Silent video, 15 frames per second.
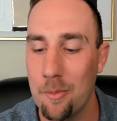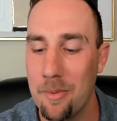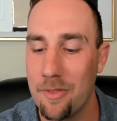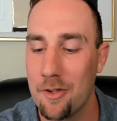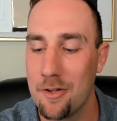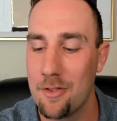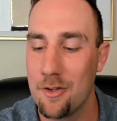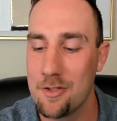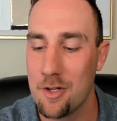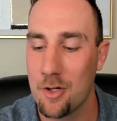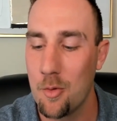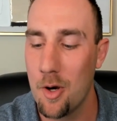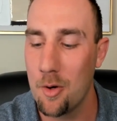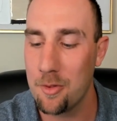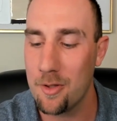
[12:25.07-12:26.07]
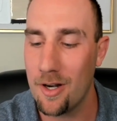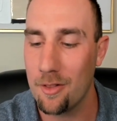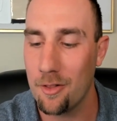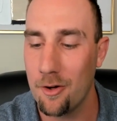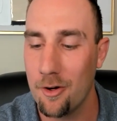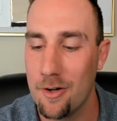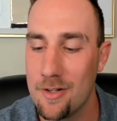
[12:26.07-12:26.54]
But there, there's a quote that I
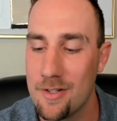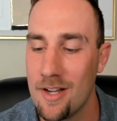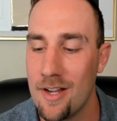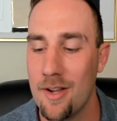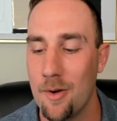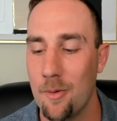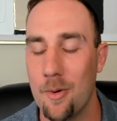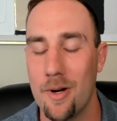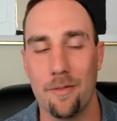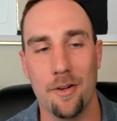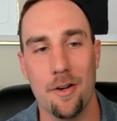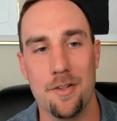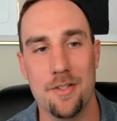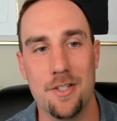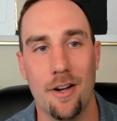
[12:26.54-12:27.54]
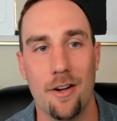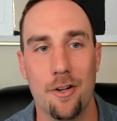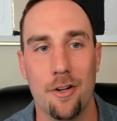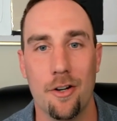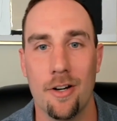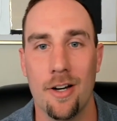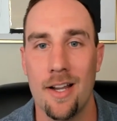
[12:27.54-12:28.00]
learned whenever I was
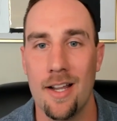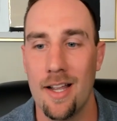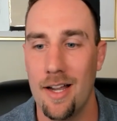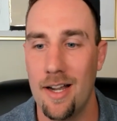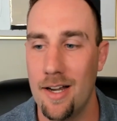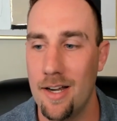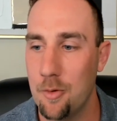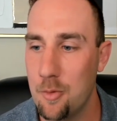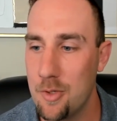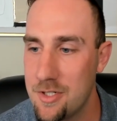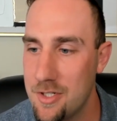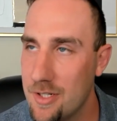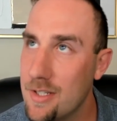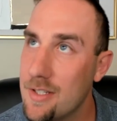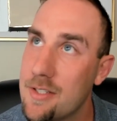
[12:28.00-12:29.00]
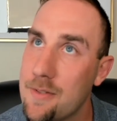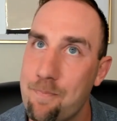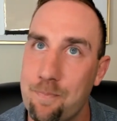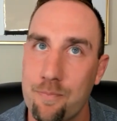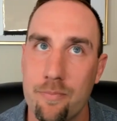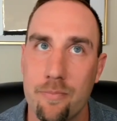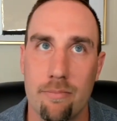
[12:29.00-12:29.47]
younger, uh, which is
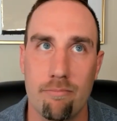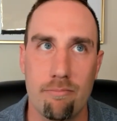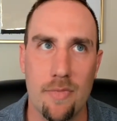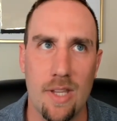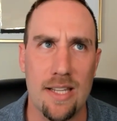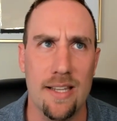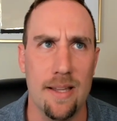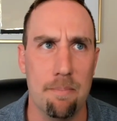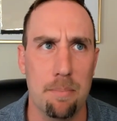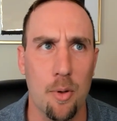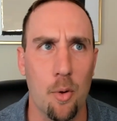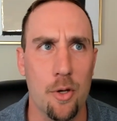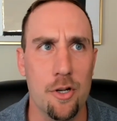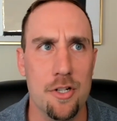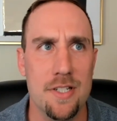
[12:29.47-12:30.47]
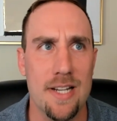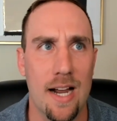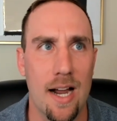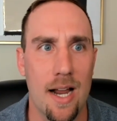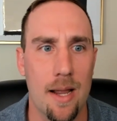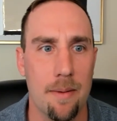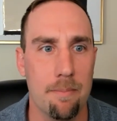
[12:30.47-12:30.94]
employ your
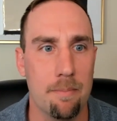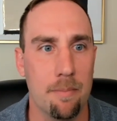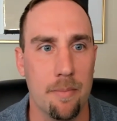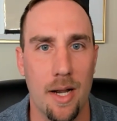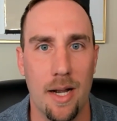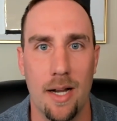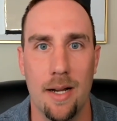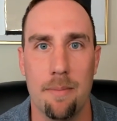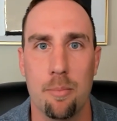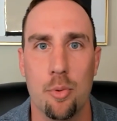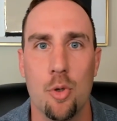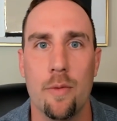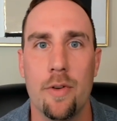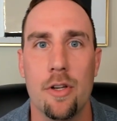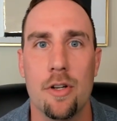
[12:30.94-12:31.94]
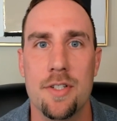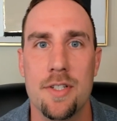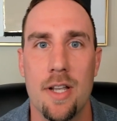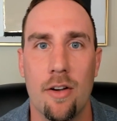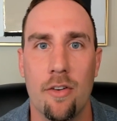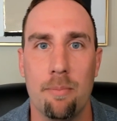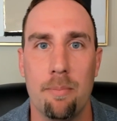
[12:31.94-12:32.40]
time uh, improving
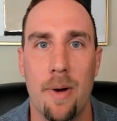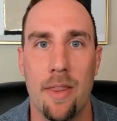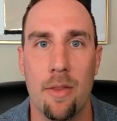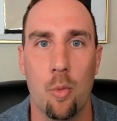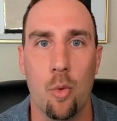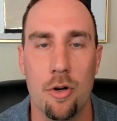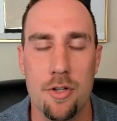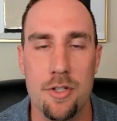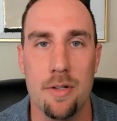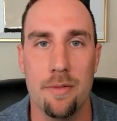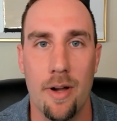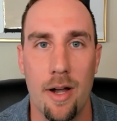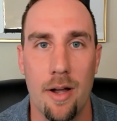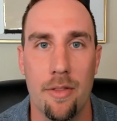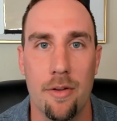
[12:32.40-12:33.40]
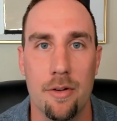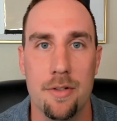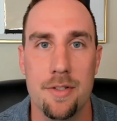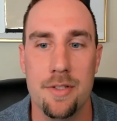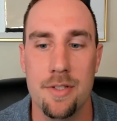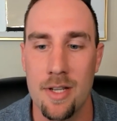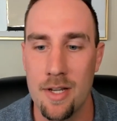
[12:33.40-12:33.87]
yourself by the works of
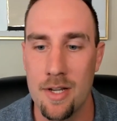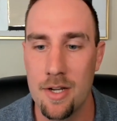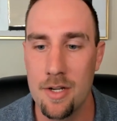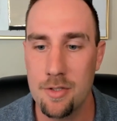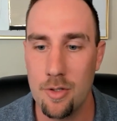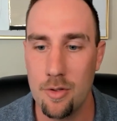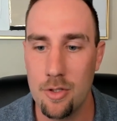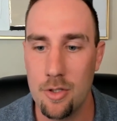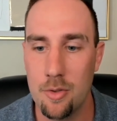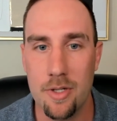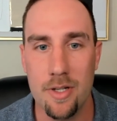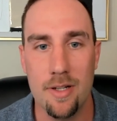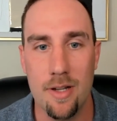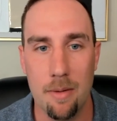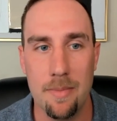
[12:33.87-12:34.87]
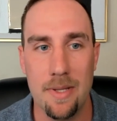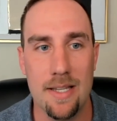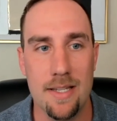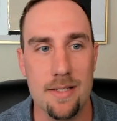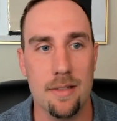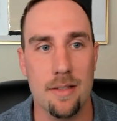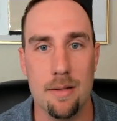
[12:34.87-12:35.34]
others so that you can come
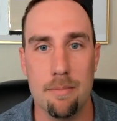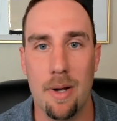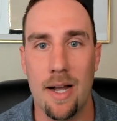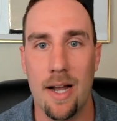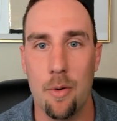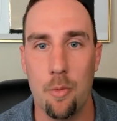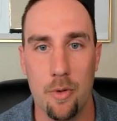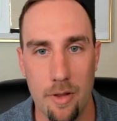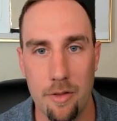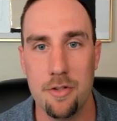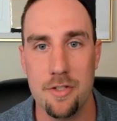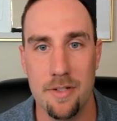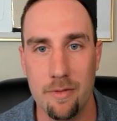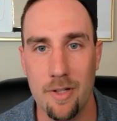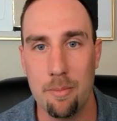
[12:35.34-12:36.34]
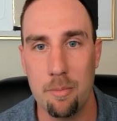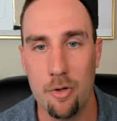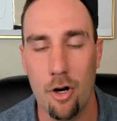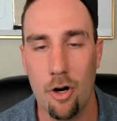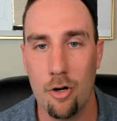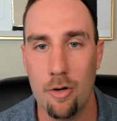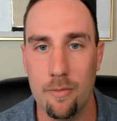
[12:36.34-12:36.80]
easily by what others have labored
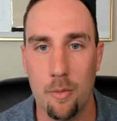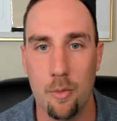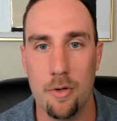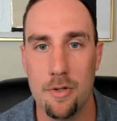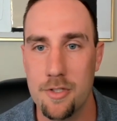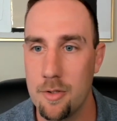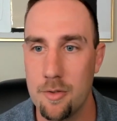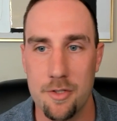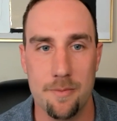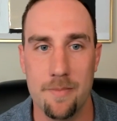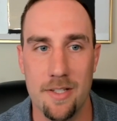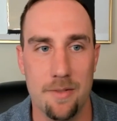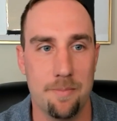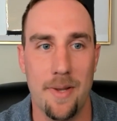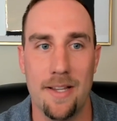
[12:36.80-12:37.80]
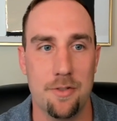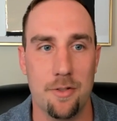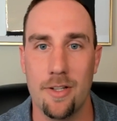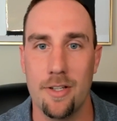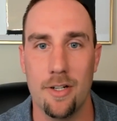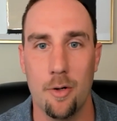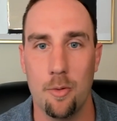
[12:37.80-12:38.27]
hard for so it's, it's
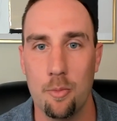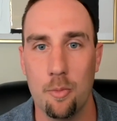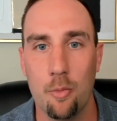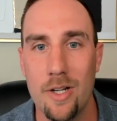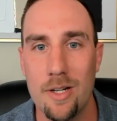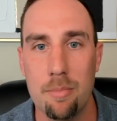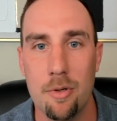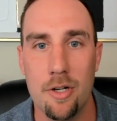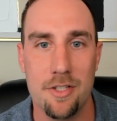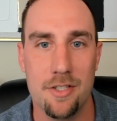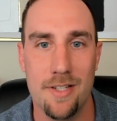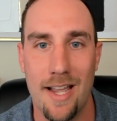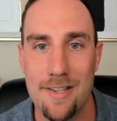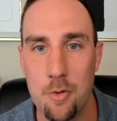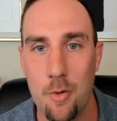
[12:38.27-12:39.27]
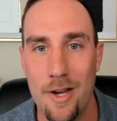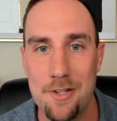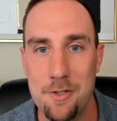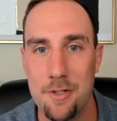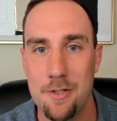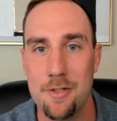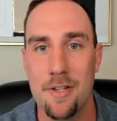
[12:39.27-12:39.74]
basically you know read books and ask
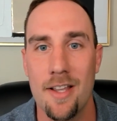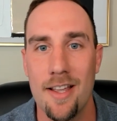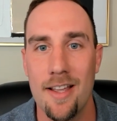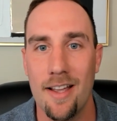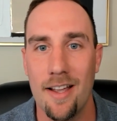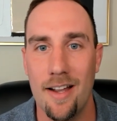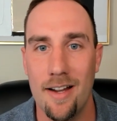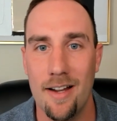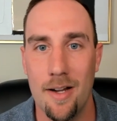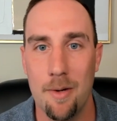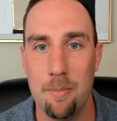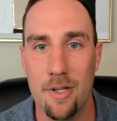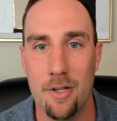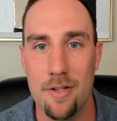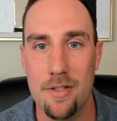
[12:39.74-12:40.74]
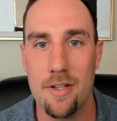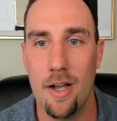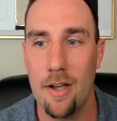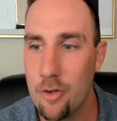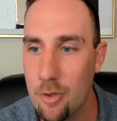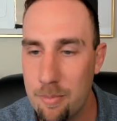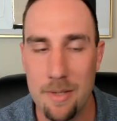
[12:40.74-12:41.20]
questions uh, because
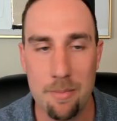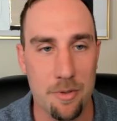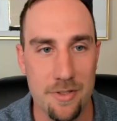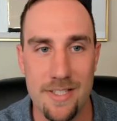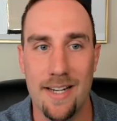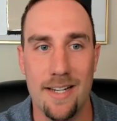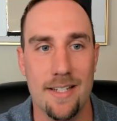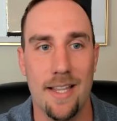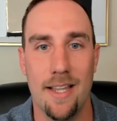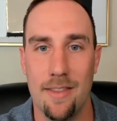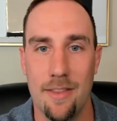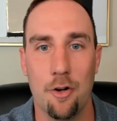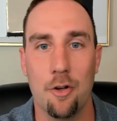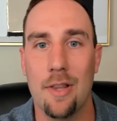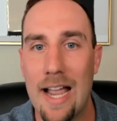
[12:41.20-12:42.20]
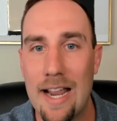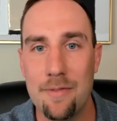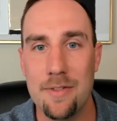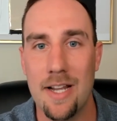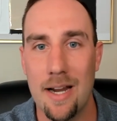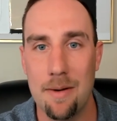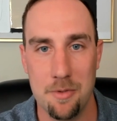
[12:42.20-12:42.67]
other people dedicate their
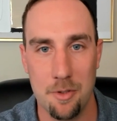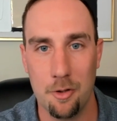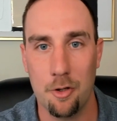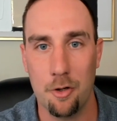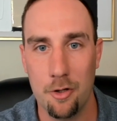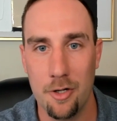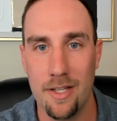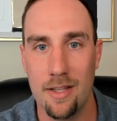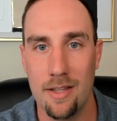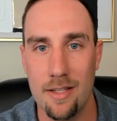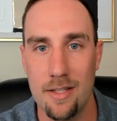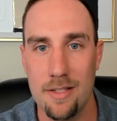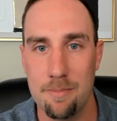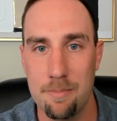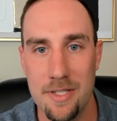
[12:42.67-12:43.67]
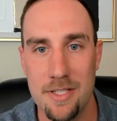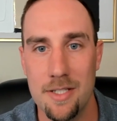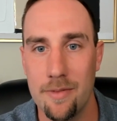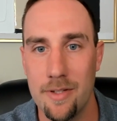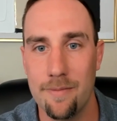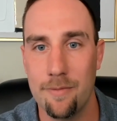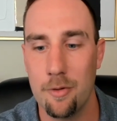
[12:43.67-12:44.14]
lifetime to learning these bits
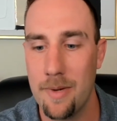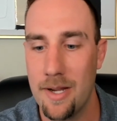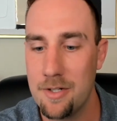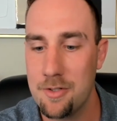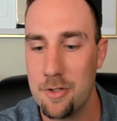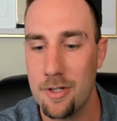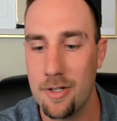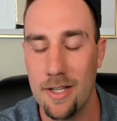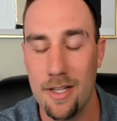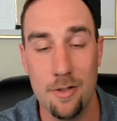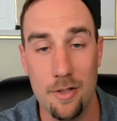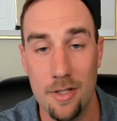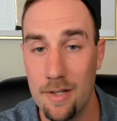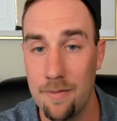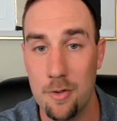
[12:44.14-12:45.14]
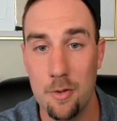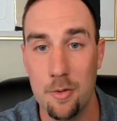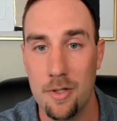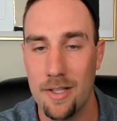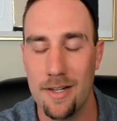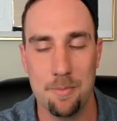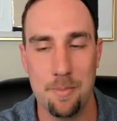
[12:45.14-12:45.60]
of information and if you
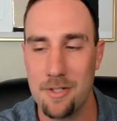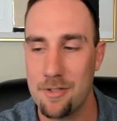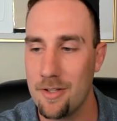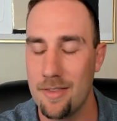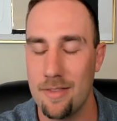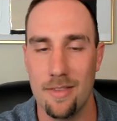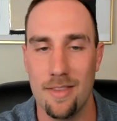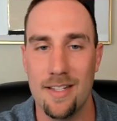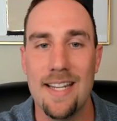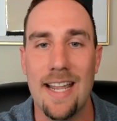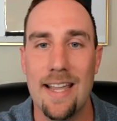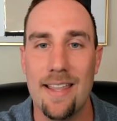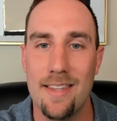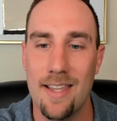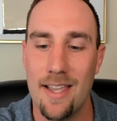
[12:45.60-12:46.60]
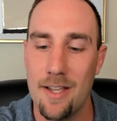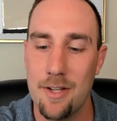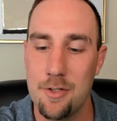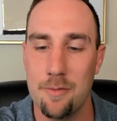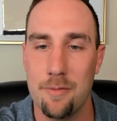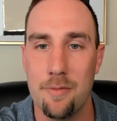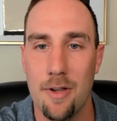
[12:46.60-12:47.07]
and especially in the day of the age
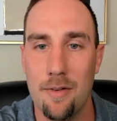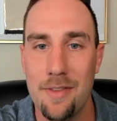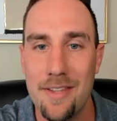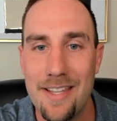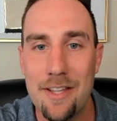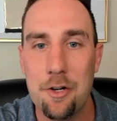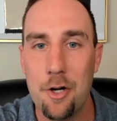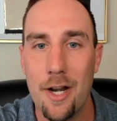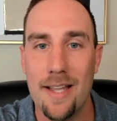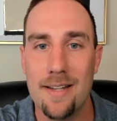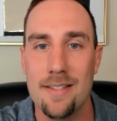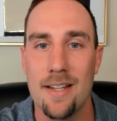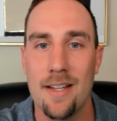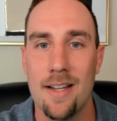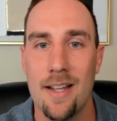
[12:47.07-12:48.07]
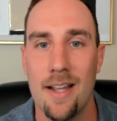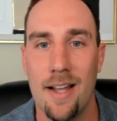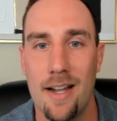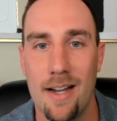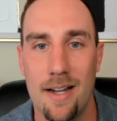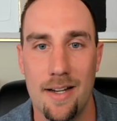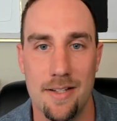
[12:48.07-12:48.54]
of, of the internet
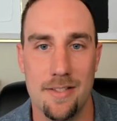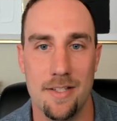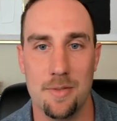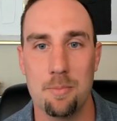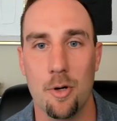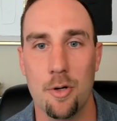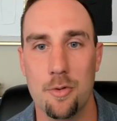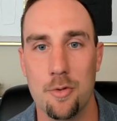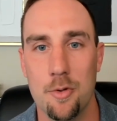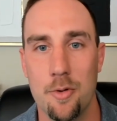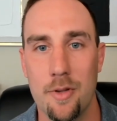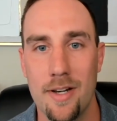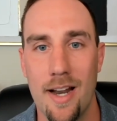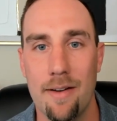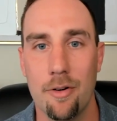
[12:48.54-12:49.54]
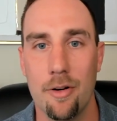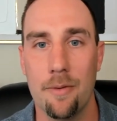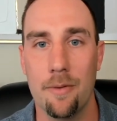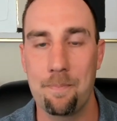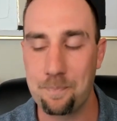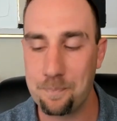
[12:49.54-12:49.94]
uh, it's, it's more true than ever